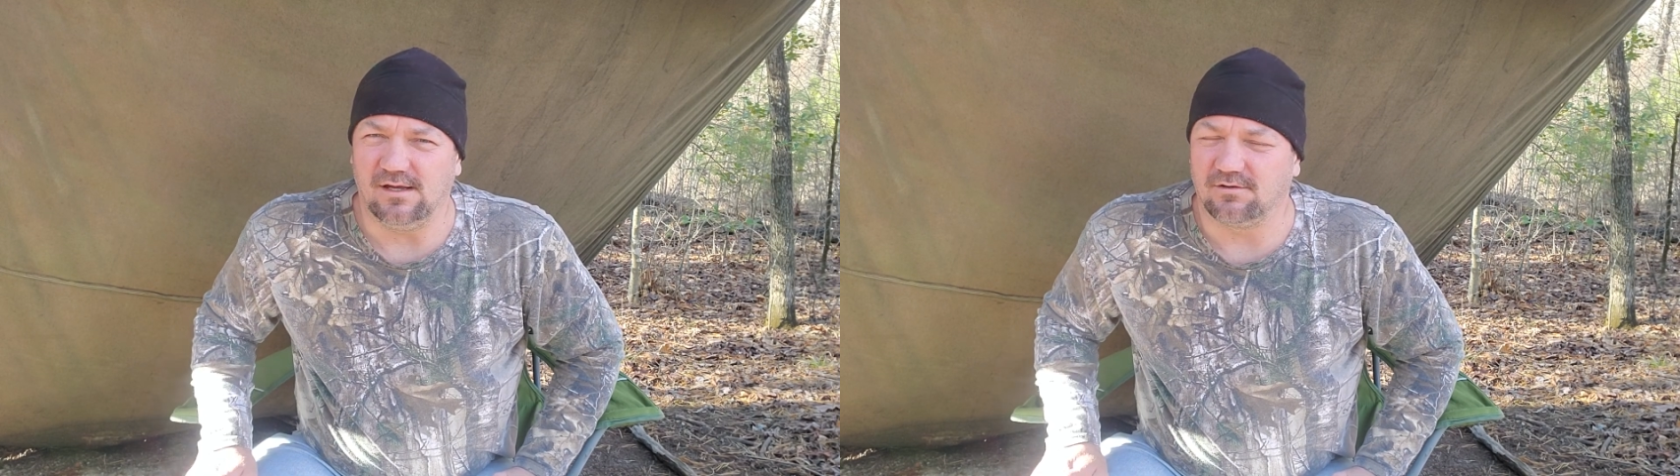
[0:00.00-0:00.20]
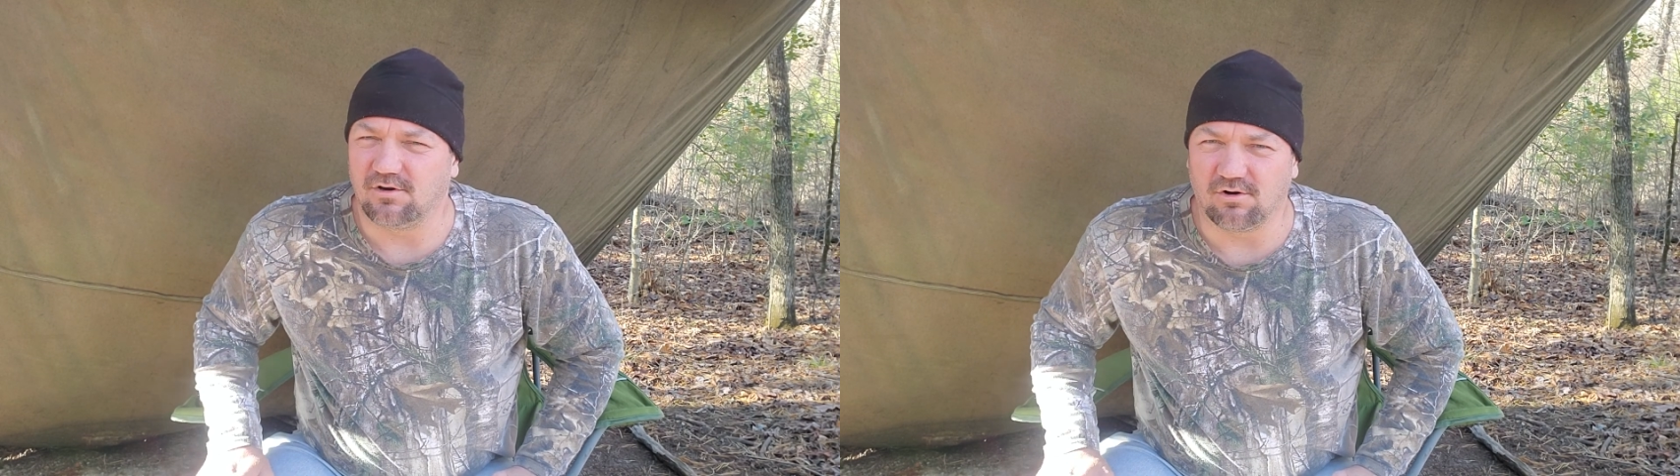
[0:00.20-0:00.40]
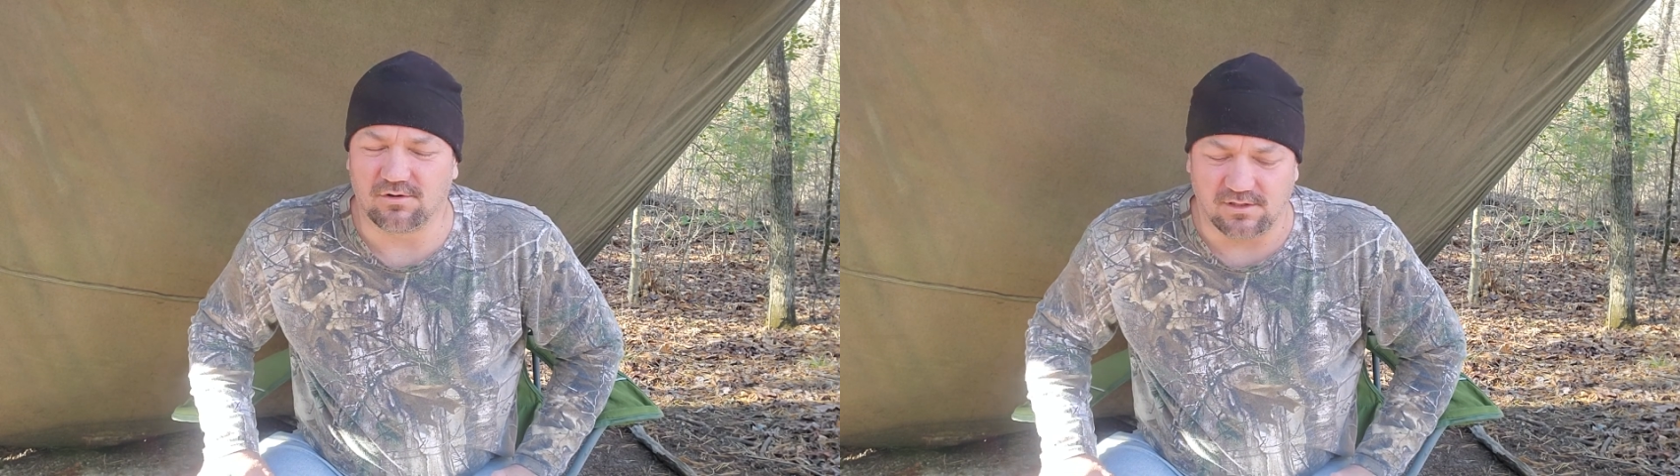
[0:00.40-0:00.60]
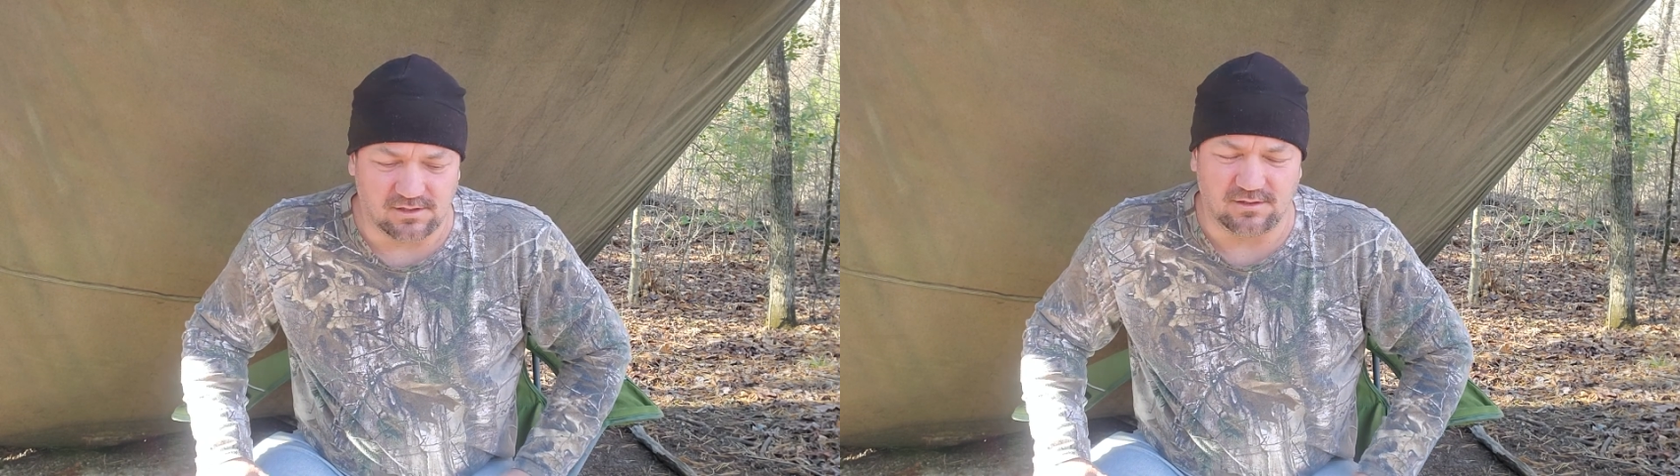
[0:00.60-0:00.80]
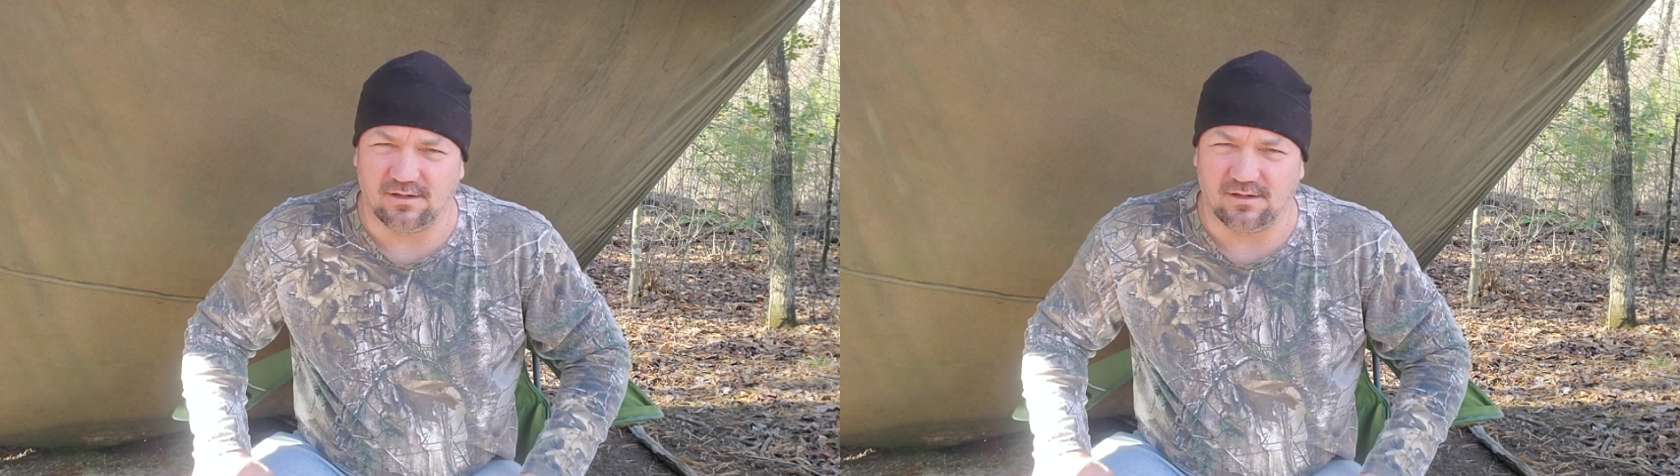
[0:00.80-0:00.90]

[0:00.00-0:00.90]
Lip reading: gardening.